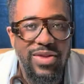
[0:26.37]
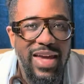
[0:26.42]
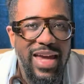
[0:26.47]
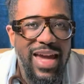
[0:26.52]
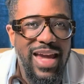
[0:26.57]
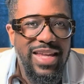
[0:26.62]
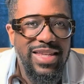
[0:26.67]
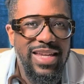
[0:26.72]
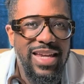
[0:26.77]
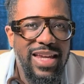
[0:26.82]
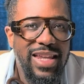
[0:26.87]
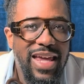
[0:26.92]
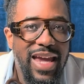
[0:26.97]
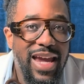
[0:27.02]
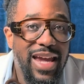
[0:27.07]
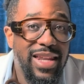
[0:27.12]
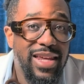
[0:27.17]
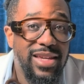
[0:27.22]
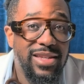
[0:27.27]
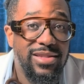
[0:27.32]

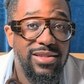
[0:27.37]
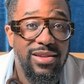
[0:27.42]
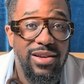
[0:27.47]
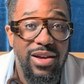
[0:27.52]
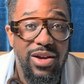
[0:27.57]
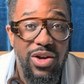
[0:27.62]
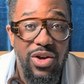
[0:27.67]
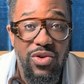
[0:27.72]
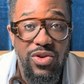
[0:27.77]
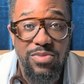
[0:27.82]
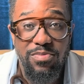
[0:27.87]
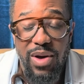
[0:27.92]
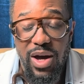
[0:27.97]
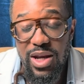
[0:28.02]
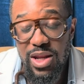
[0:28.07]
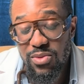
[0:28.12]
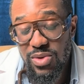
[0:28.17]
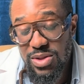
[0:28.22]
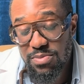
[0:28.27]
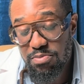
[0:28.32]
1880s, a girl's
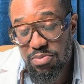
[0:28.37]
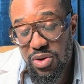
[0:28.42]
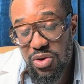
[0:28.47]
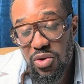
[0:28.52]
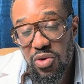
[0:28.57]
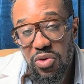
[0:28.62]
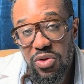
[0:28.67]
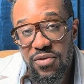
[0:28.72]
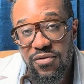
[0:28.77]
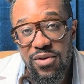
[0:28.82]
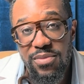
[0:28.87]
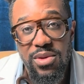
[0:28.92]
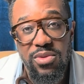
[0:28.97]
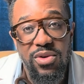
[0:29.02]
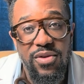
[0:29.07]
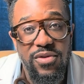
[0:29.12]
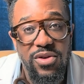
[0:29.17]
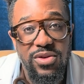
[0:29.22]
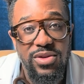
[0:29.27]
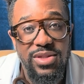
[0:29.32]
body was pulled from the
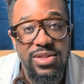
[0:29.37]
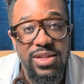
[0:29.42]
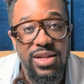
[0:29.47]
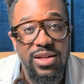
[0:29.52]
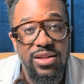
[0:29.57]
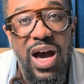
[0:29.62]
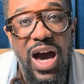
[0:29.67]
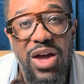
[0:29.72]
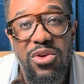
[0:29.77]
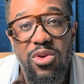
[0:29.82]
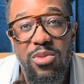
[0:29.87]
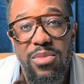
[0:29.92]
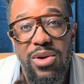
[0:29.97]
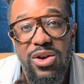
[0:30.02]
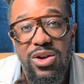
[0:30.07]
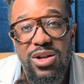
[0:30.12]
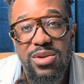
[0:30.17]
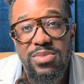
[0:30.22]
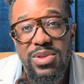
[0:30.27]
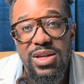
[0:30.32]
river Seine.
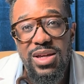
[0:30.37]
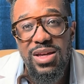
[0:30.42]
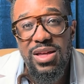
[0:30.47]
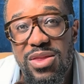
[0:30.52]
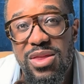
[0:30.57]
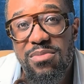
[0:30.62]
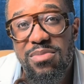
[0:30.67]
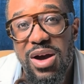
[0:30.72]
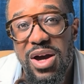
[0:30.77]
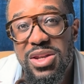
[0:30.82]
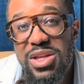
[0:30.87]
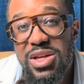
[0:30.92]
Unremarkably, the body